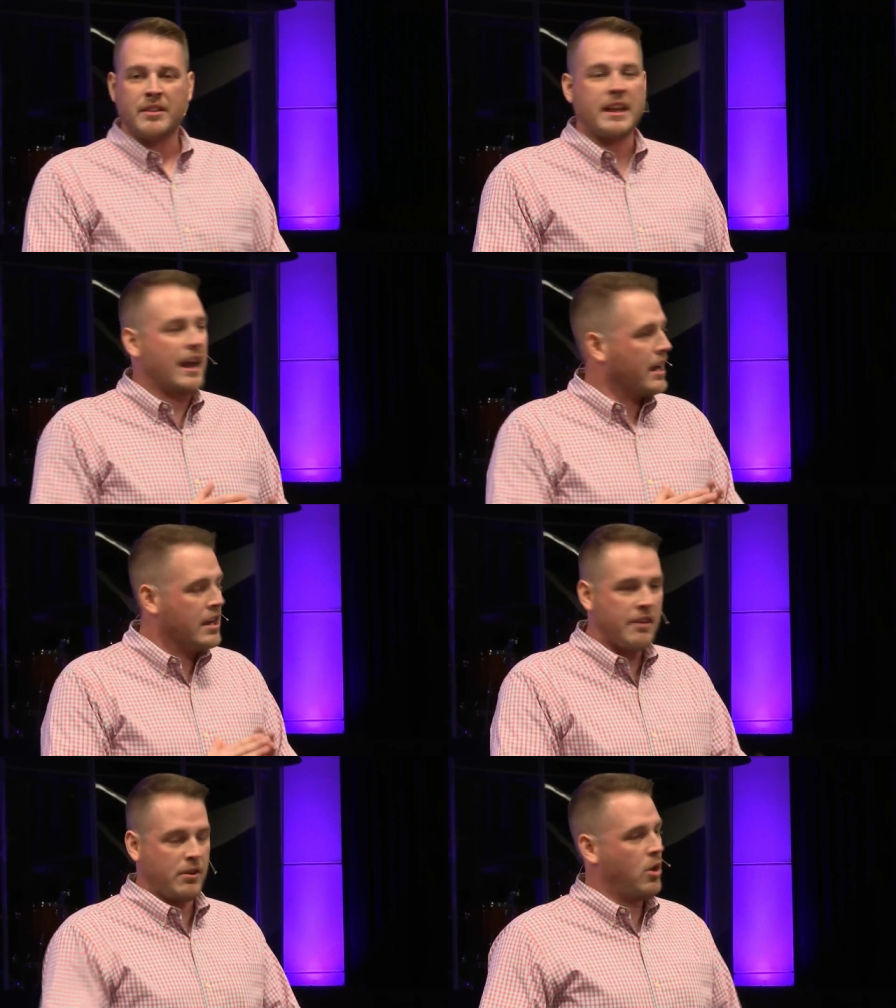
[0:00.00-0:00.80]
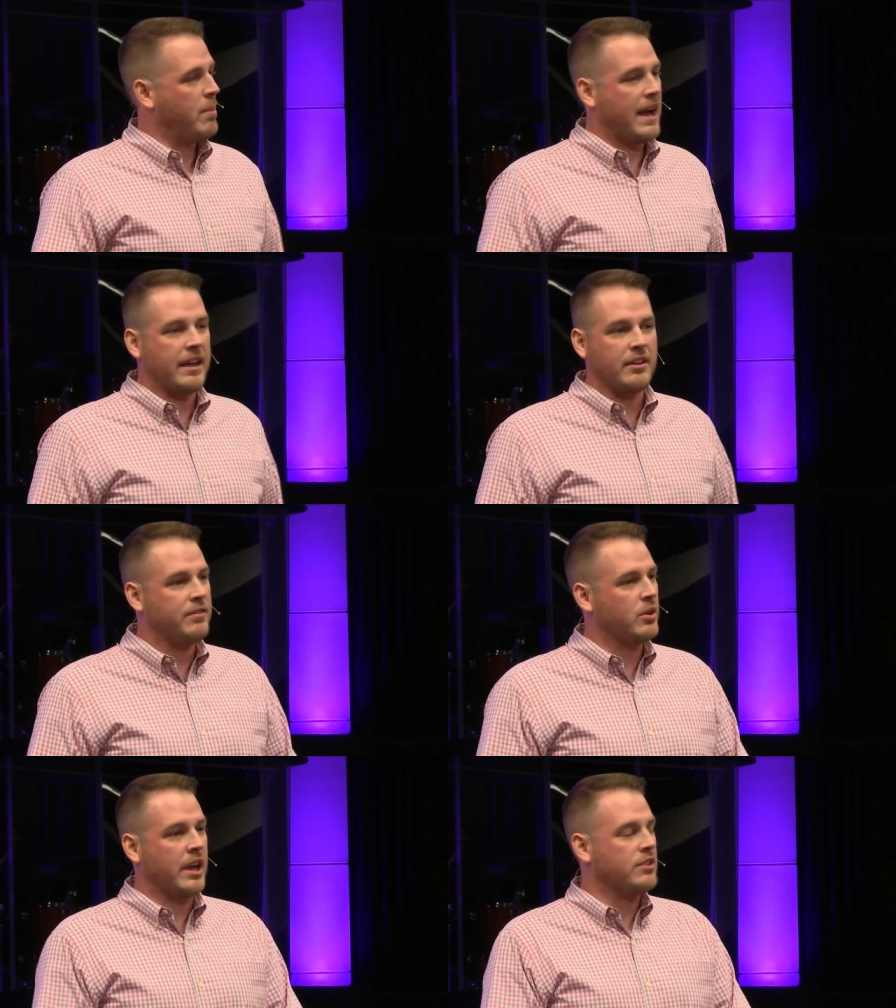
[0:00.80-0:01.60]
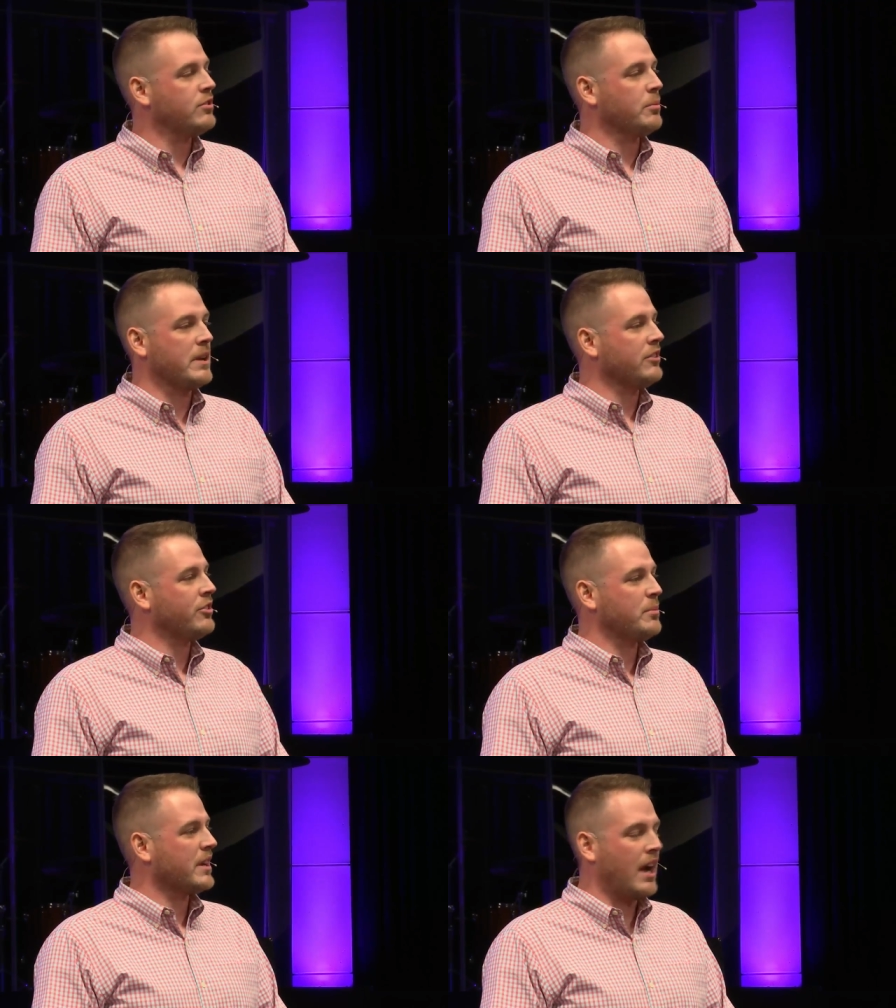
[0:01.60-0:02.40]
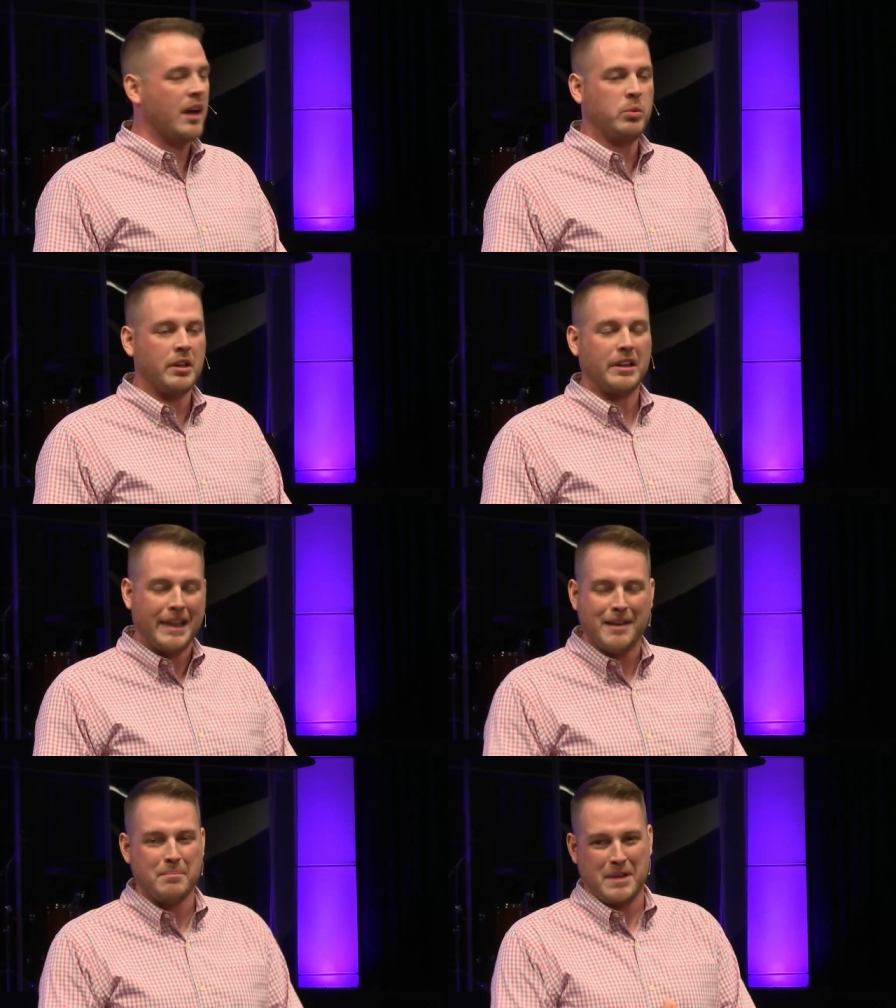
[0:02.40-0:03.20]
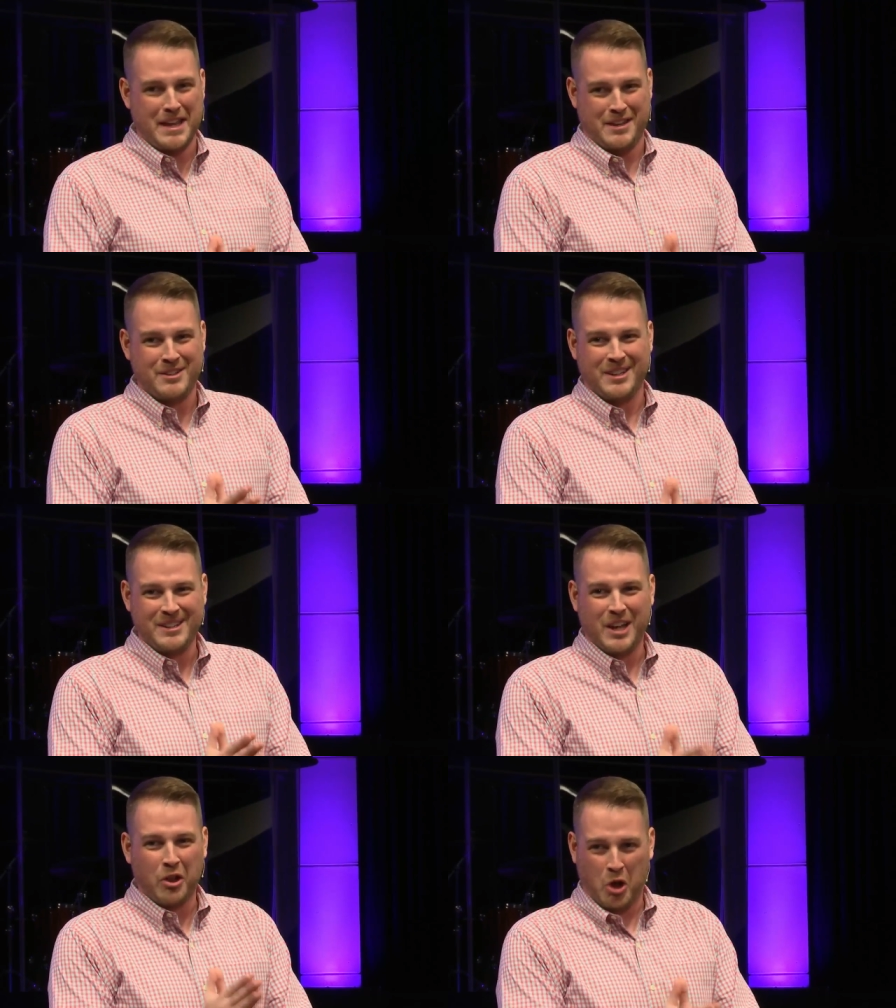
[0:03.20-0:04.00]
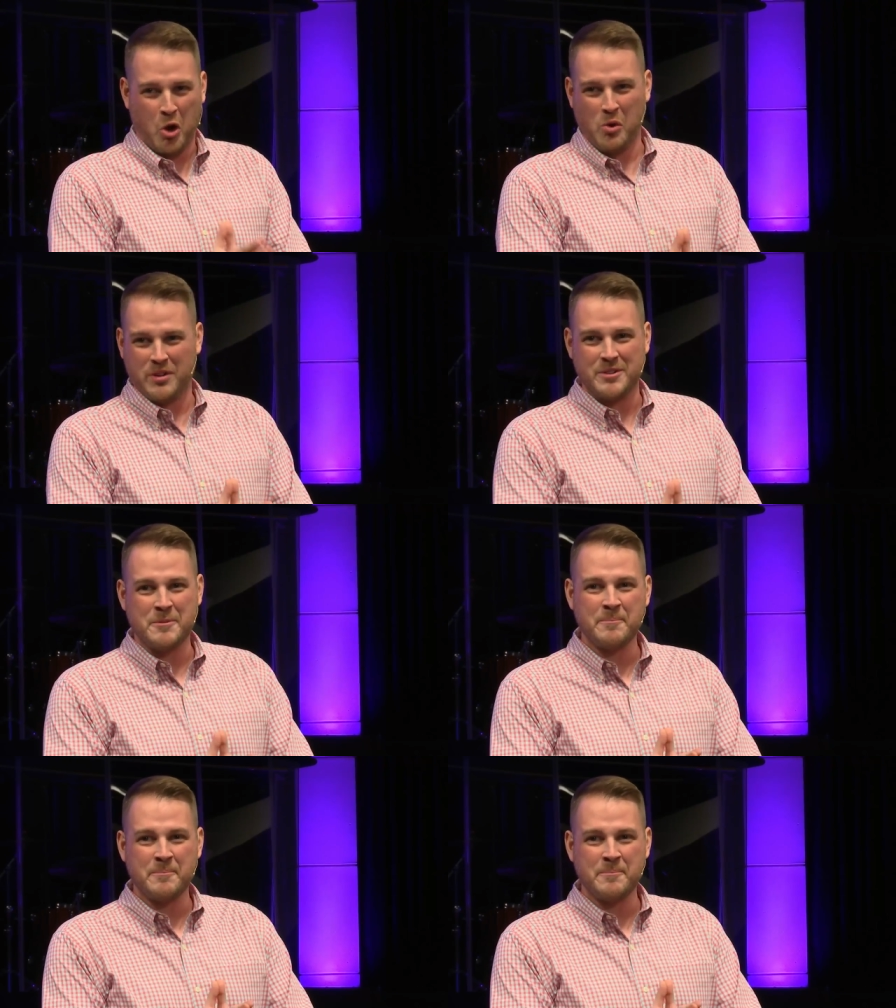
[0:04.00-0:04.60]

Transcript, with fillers: thinking I'd never go back into vocational ministry, but God wouldn't let me alone.